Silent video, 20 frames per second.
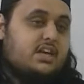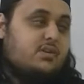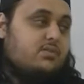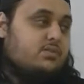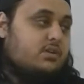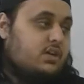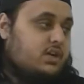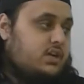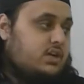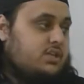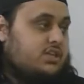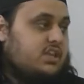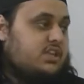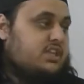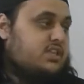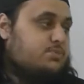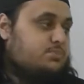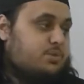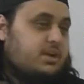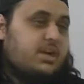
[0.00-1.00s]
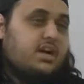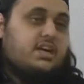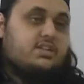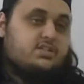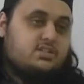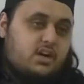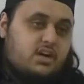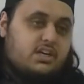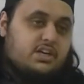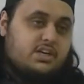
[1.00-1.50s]
now that this prayer
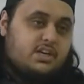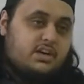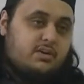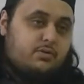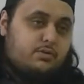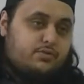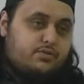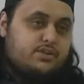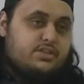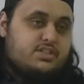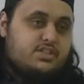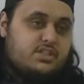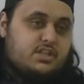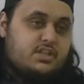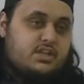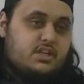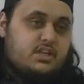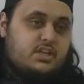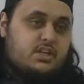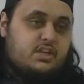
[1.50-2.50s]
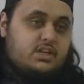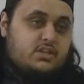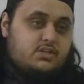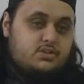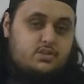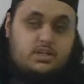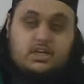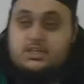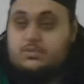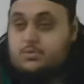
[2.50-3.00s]
has started now or finished.
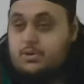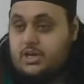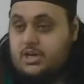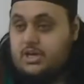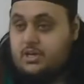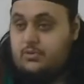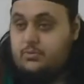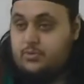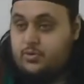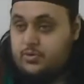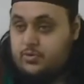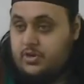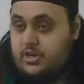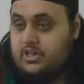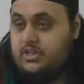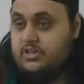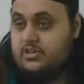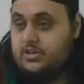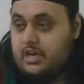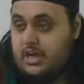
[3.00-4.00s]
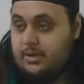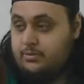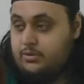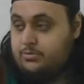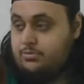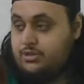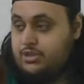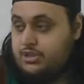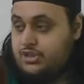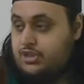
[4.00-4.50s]
So that's why when you're in the time,
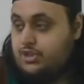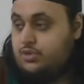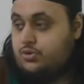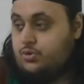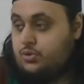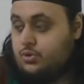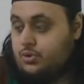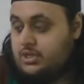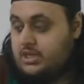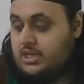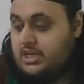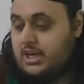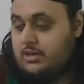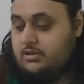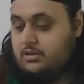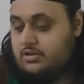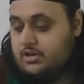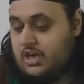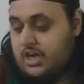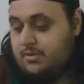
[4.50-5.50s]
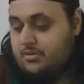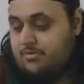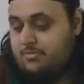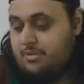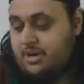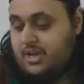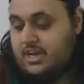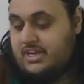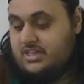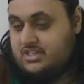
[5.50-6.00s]
you be sure that now the time
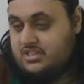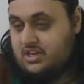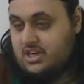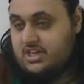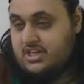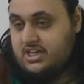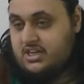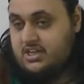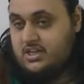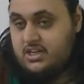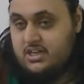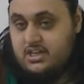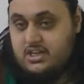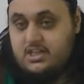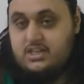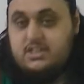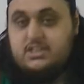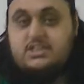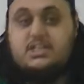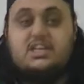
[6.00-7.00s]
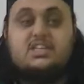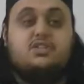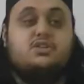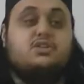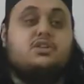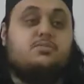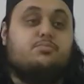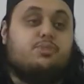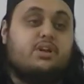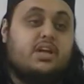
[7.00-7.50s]
of prayer has started, then
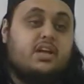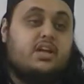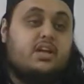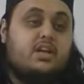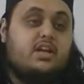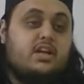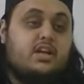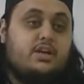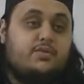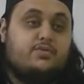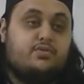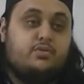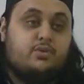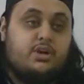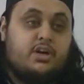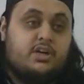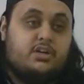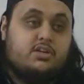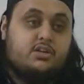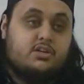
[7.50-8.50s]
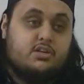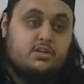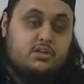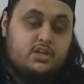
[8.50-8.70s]
you could pray. If you're in